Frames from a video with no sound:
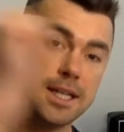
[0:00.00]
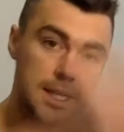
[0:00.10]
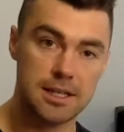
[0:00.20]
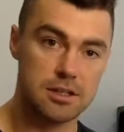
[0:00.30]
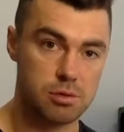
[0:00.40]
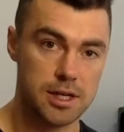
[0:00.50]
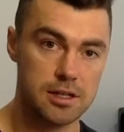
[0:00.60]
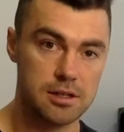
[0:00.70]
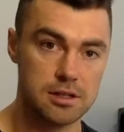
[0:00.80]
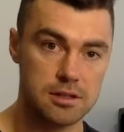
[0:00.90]
Here's $20.
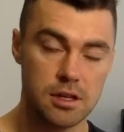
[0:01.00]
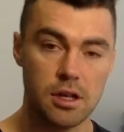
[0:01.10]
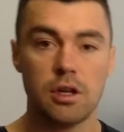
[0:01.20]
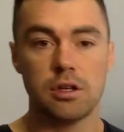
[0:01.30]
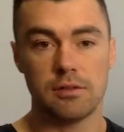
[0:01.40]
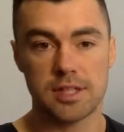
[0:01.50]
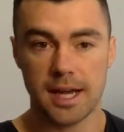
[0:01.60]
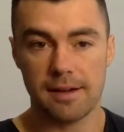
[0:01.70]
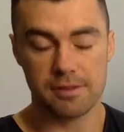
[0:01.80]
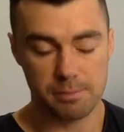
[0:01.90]
You obviously
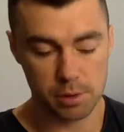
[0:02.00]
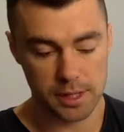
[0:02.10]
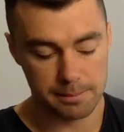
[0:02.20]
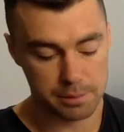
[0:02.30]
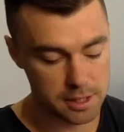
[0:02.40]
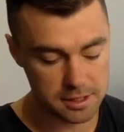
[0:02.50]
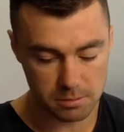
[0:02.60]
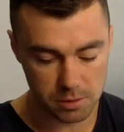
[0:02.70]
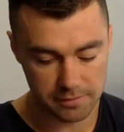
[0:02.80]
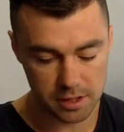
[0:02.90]
have to put that price
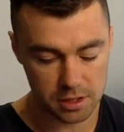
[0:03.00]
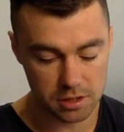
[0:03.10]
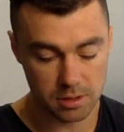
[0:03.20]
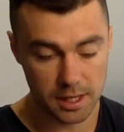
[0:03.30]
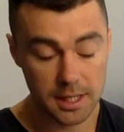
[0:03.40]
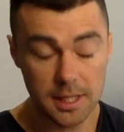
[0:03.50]
on whatever that you're doing.